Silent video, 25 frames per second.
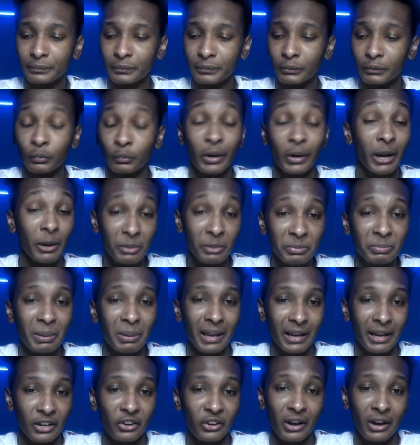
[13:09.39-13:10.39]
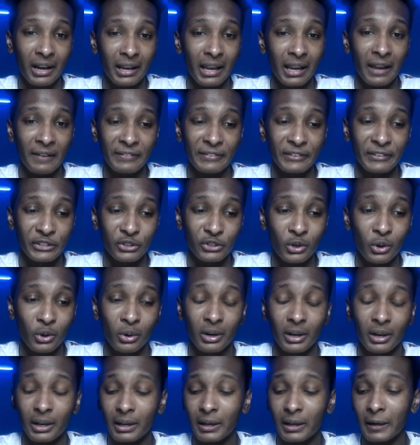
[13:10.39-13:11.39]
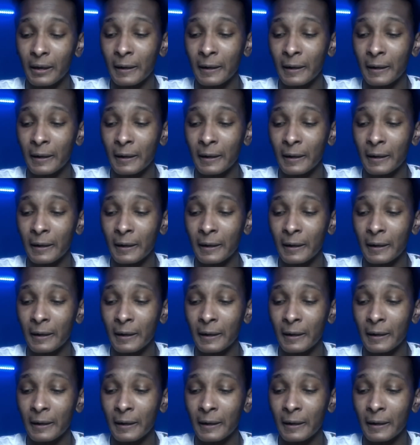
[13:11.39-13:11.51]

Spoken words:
Rams played a great game for sure.